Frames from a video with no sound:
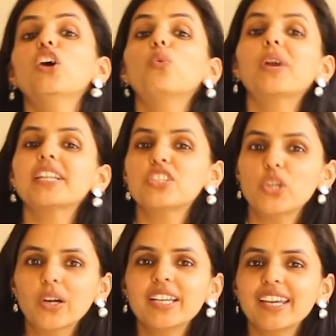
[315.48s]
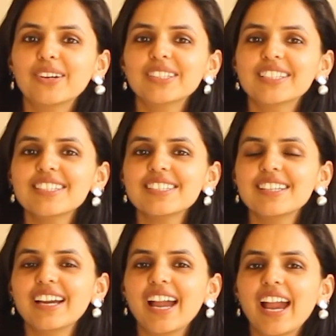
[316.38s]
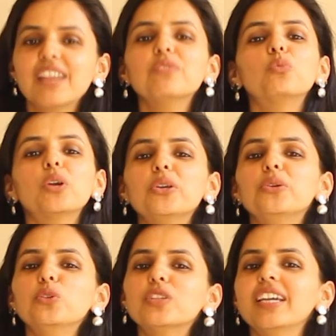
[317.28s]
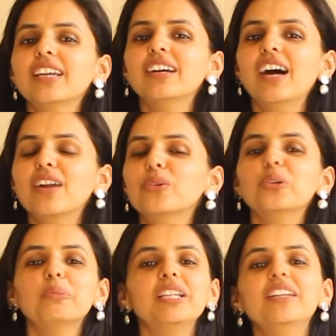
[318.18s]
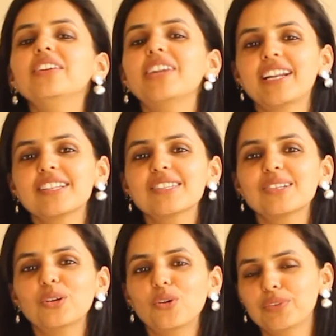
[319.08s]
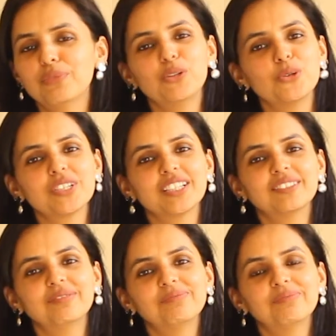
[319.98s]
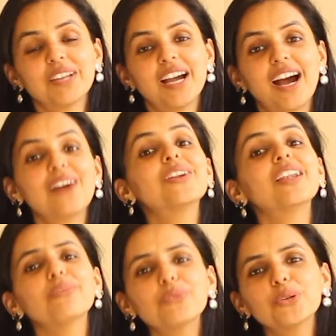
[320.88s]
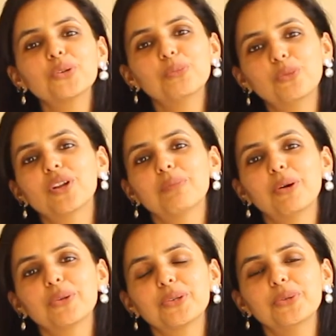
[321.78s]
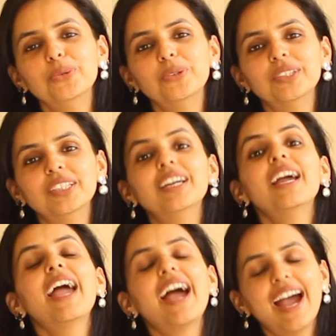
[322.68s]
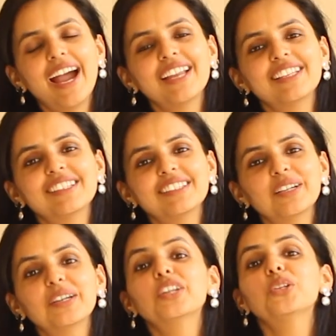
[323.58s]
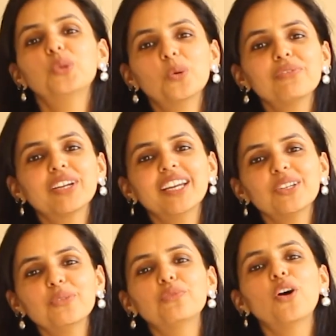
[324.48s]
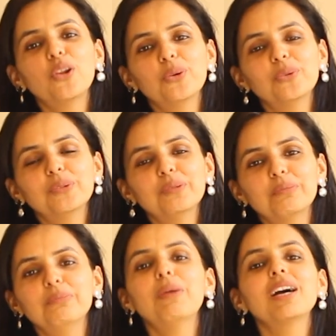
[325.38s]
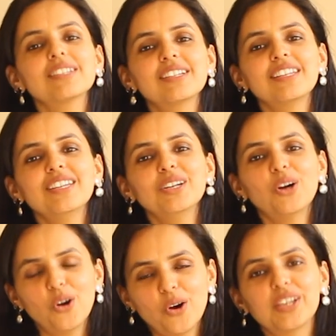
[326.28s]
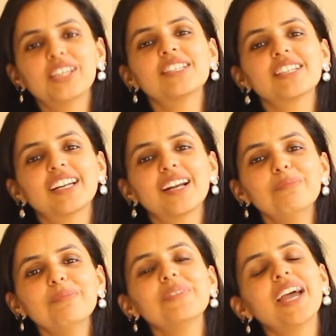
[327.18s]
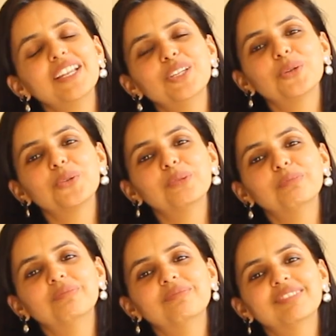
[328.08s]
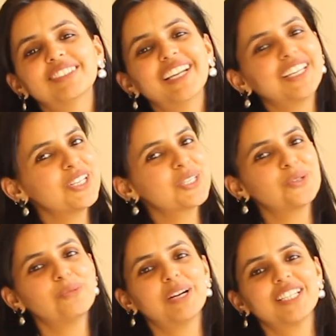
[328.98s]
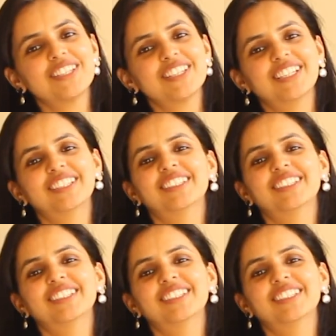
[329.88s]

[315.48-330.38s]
What is your take on this? And what do you think are going to be the trends of the future? I would love to know more about you. And don't forget to follow MasterNi on Instagram and YouTube. Thank you so much.